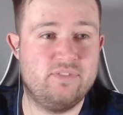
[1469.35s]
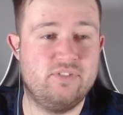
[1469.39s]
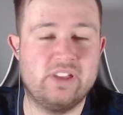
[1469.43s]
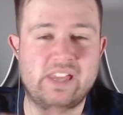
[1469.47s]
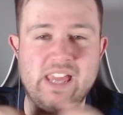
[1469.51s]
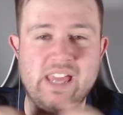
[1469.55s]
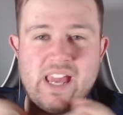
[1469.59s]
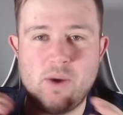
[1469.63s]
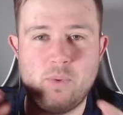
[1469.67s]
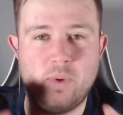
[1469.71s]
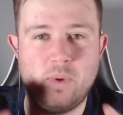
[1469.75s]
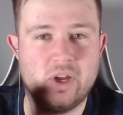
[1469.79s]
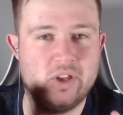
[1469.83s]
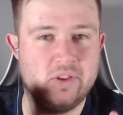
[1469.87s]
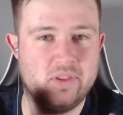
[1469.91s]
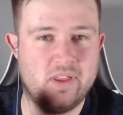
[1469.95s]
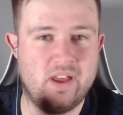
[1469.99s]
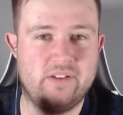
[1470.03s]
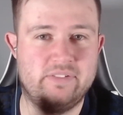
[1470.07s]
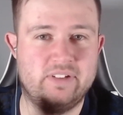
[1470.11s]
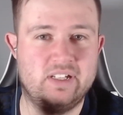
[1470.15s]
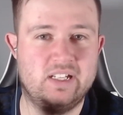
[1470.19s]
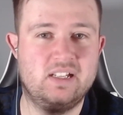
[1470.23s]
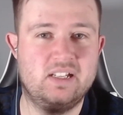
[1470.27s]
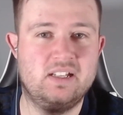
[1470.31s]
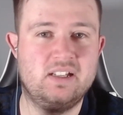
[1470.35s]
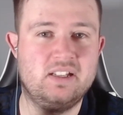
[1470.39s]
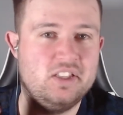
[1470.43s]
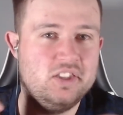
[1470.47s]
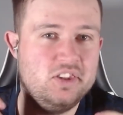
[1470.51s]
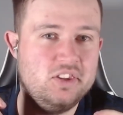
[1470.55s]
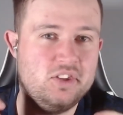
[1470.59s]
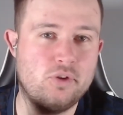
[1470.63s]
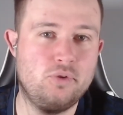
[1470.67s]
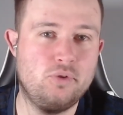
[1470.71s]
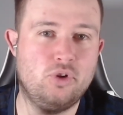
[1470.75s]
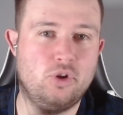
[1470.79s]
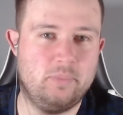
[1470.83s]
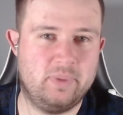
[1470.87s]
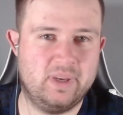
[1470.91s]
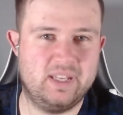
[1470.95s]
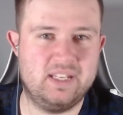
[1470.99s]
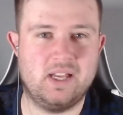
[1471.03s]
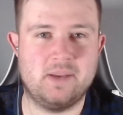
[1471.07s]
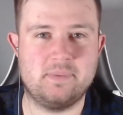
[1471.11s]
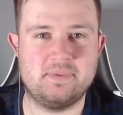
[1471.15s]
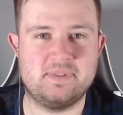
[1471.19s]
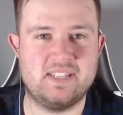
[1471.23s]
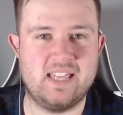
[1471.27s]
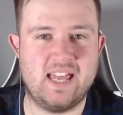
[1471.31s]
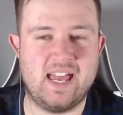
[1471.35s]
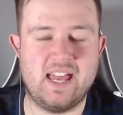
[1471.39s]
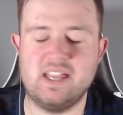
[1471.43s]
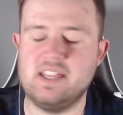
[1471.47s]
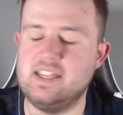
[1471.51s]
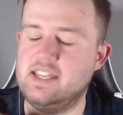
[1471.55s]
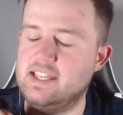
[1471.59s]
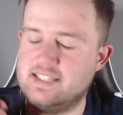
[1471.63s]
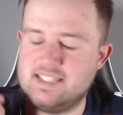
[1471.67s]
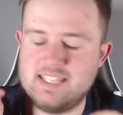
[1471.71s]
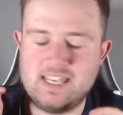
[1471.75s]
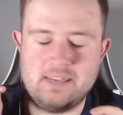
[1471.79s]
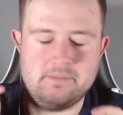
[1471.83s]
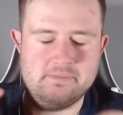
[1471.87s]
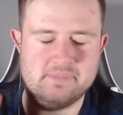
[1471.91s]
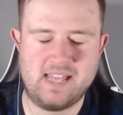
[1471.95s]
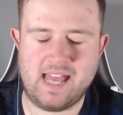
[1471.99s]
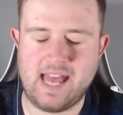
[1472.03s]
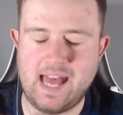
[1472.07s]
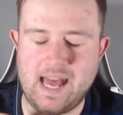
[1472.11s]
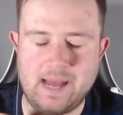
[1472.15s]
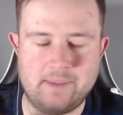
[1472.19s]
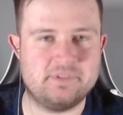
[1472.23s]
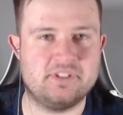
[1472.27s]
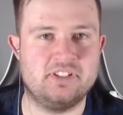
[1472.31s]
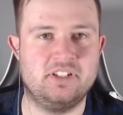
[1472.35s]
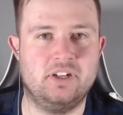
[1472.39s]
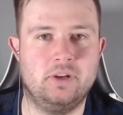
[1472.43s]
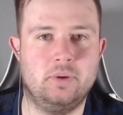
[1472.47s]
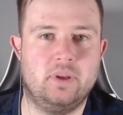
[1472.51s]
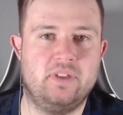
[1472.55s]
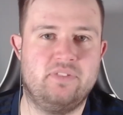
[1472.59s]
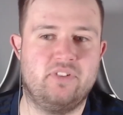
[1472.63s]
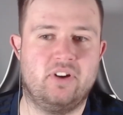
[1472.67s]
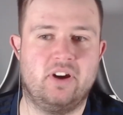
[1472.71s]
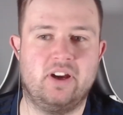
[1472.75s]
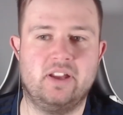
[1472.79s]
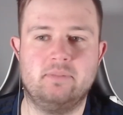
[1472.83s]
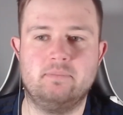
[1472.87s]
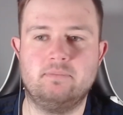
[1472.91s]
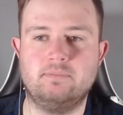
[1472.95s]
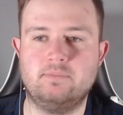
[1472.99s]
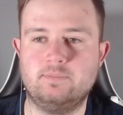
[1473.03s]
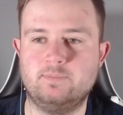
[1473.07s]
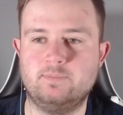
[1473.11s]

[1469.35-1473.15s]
If you get one or the other, do not be upset. Your team's absolutely fine.